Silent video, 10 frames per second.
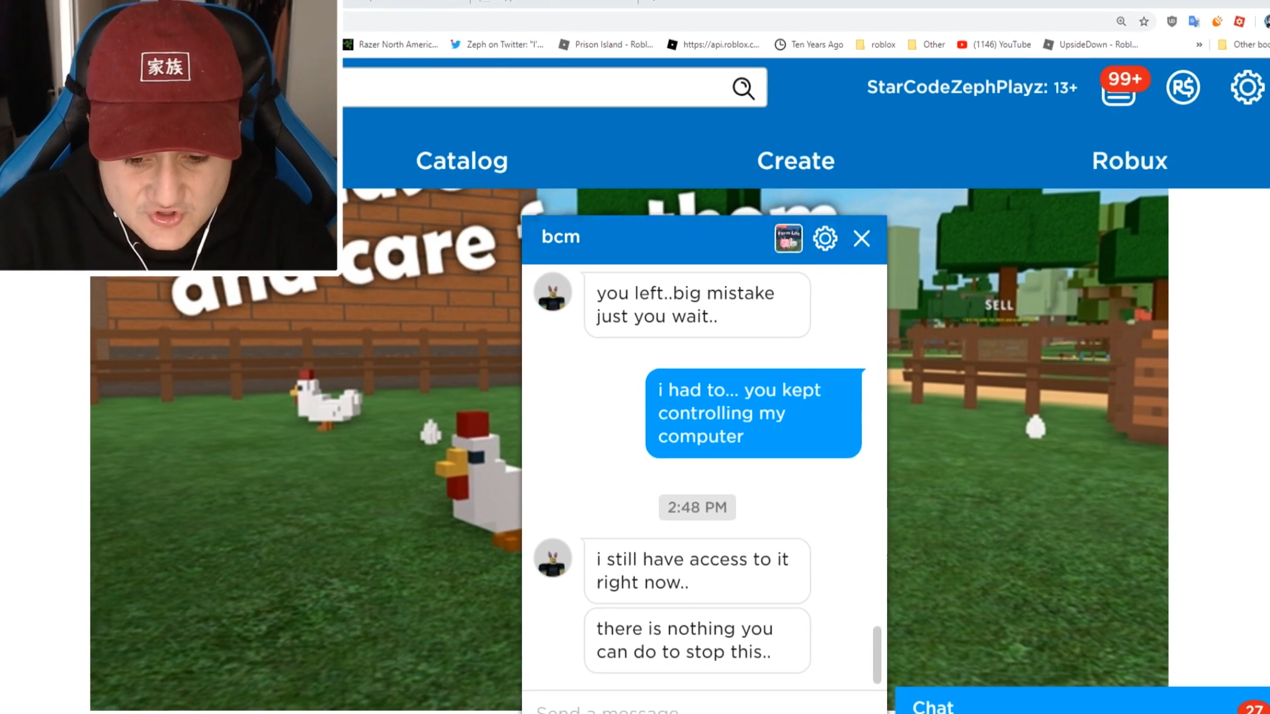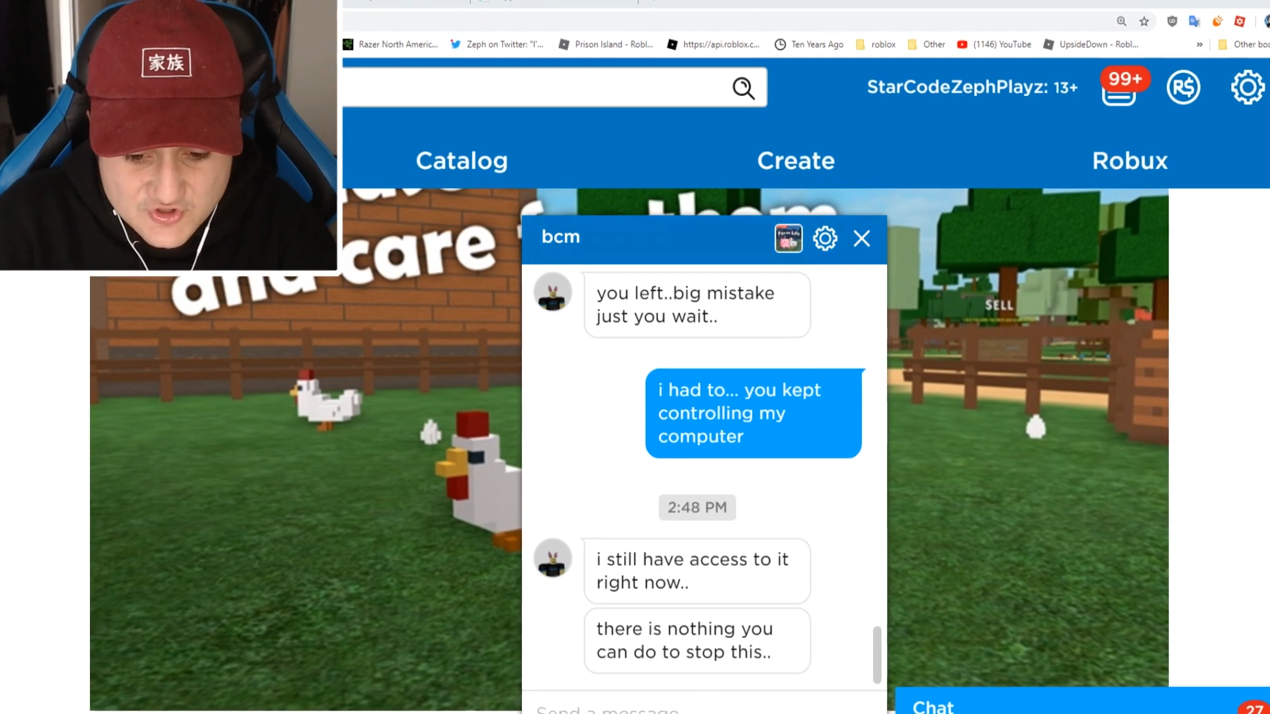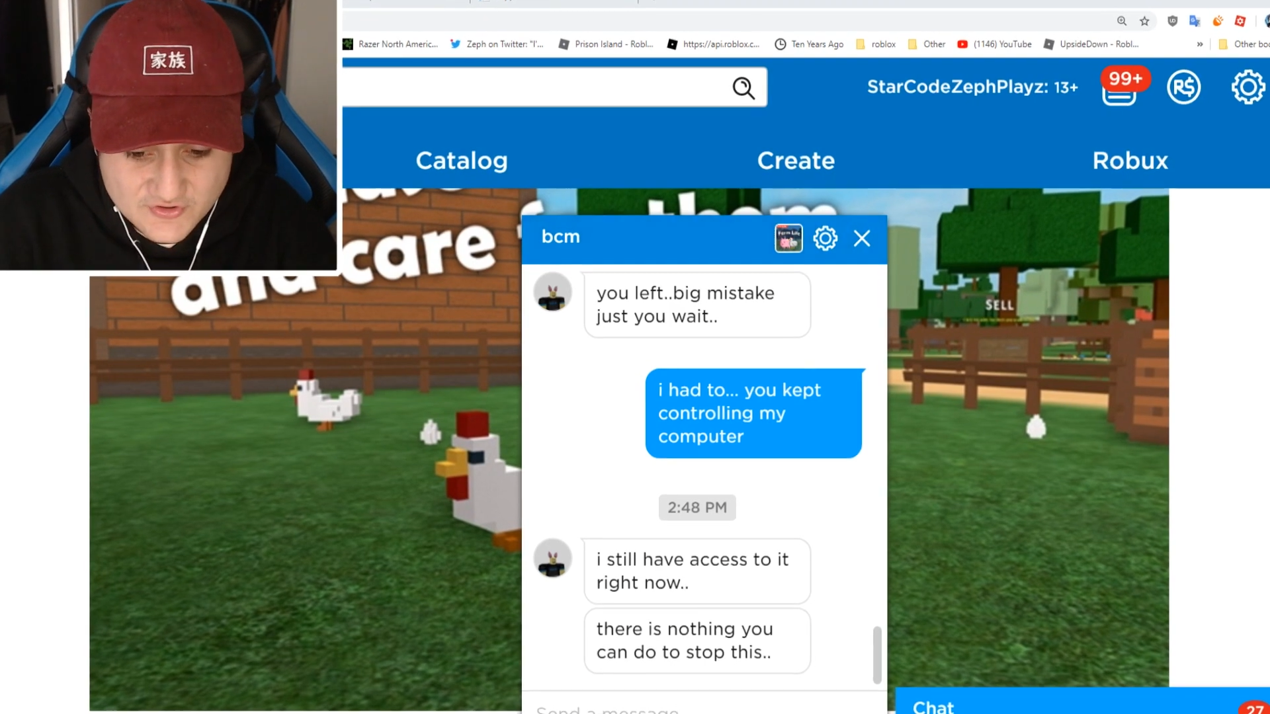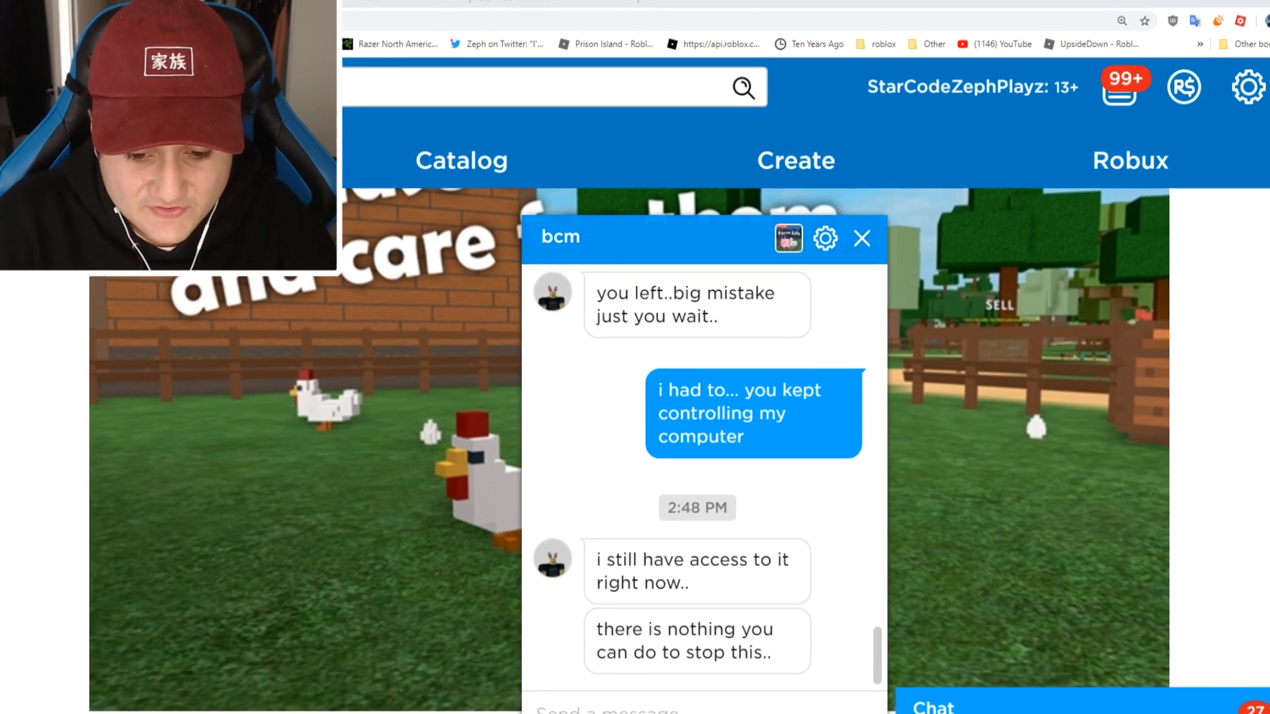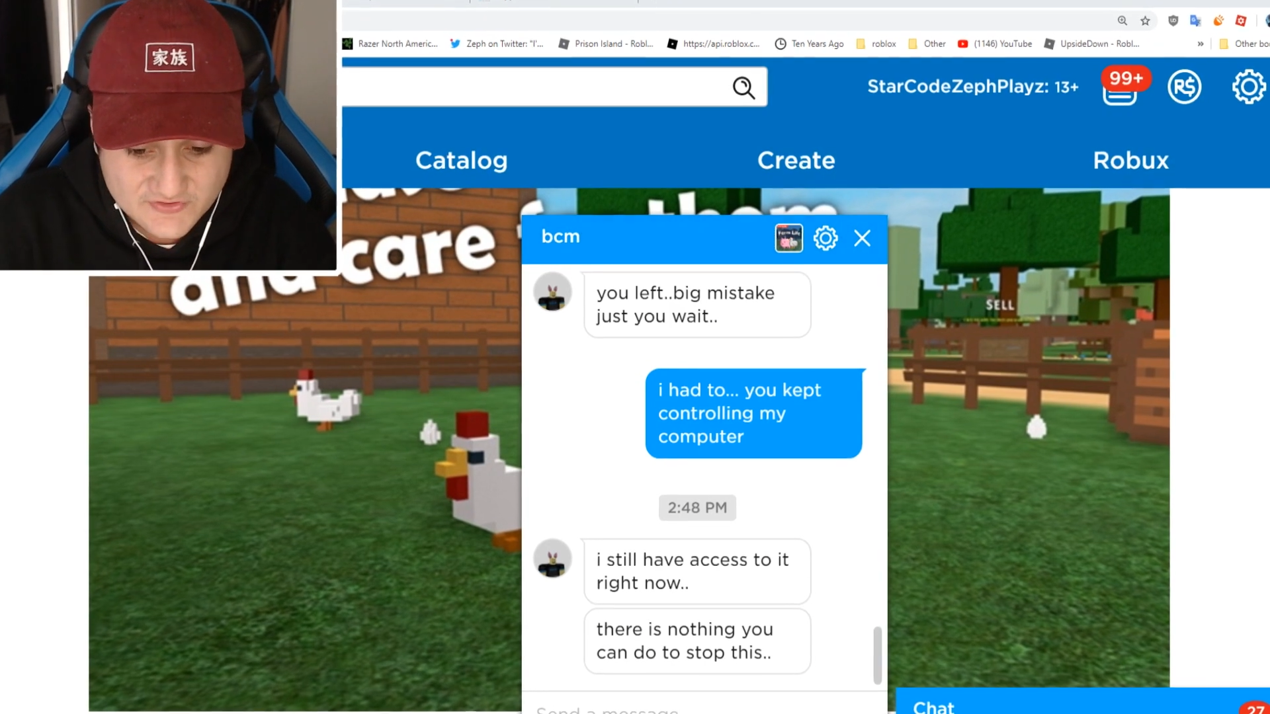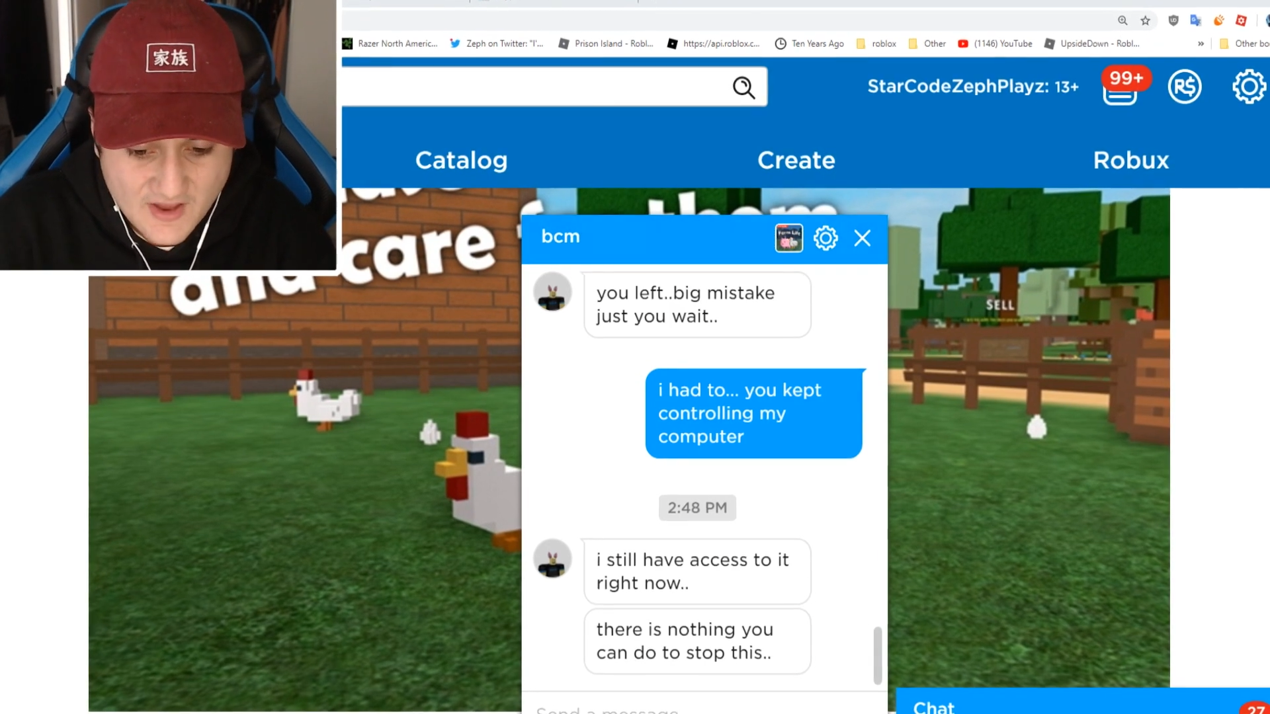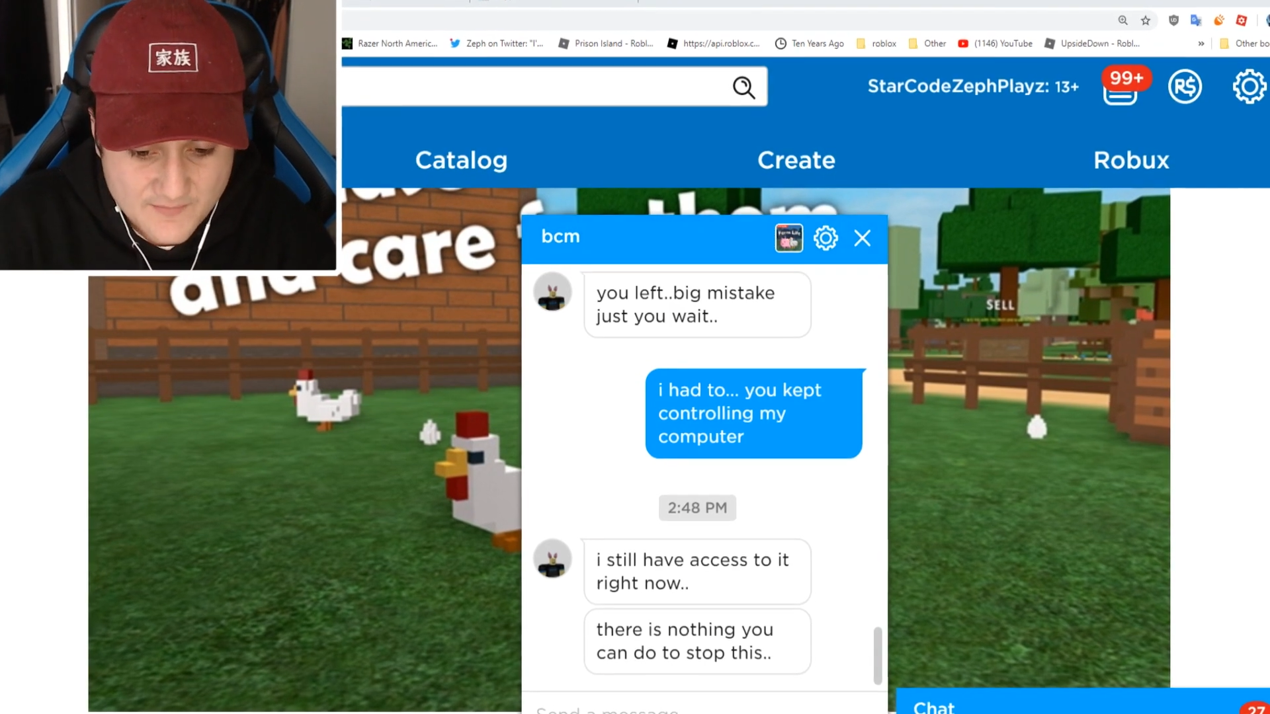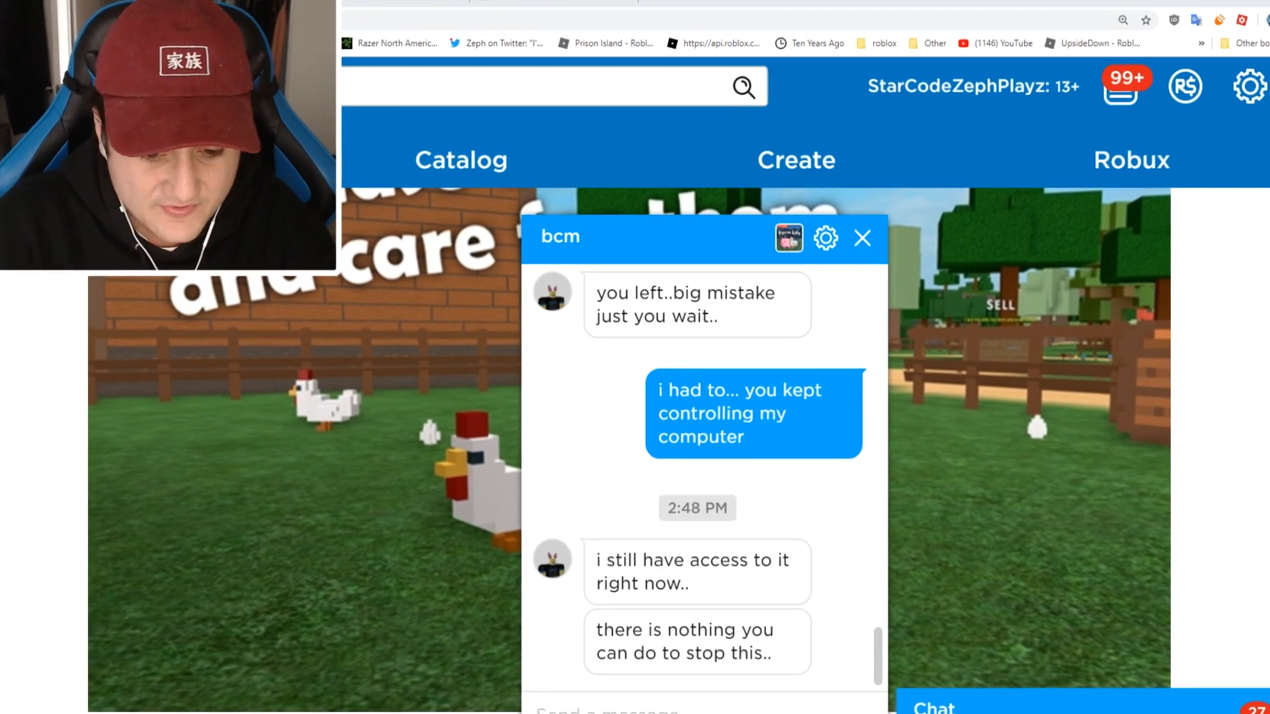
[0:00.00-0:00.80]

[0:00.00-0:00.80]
do to stop